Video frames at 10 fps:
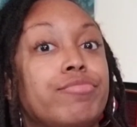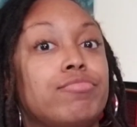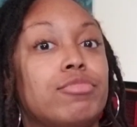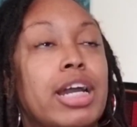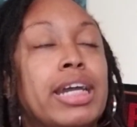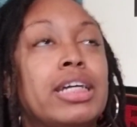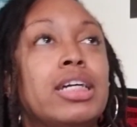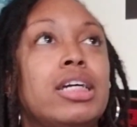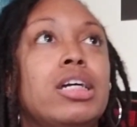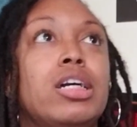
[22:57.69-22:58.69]
right?
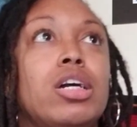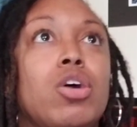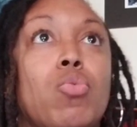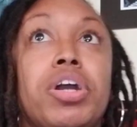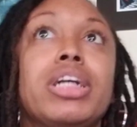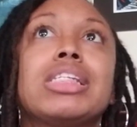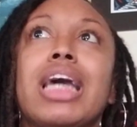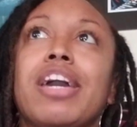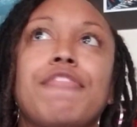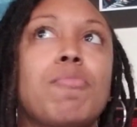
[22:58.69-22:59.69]
Whereas like
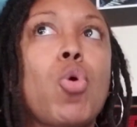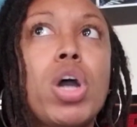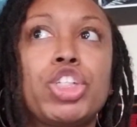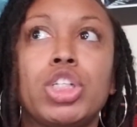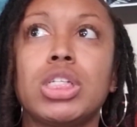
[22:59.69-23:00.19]
if I'm questioning